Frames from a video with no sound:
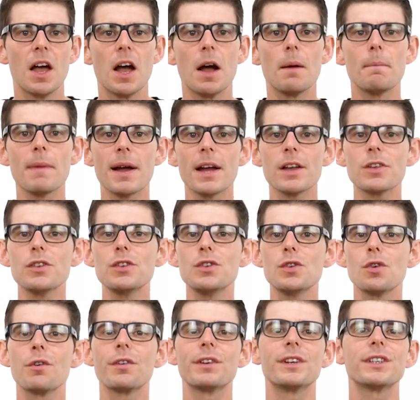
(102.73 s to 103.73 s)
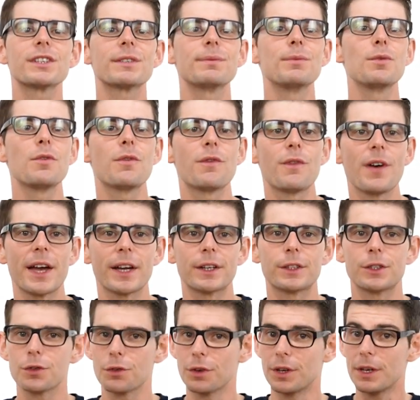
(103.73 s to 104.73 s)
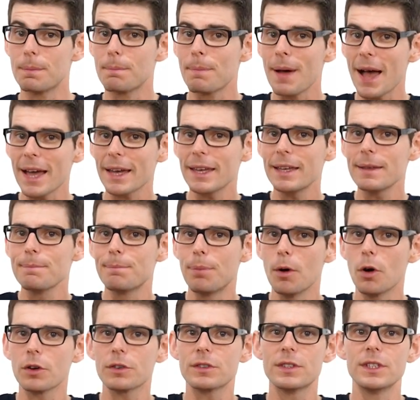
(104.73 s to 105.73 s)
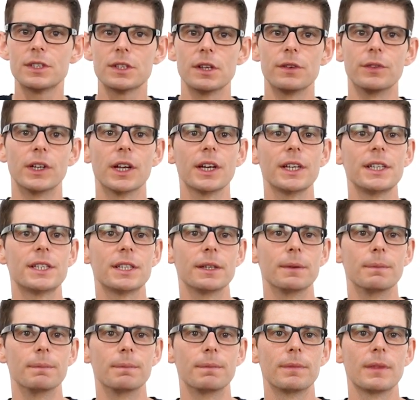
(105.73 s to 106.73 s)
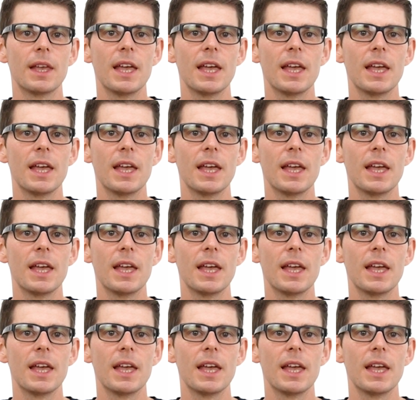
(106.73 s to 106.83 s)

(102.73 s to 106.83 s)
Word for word: Imagine you're in a small factory packing boxes of an item.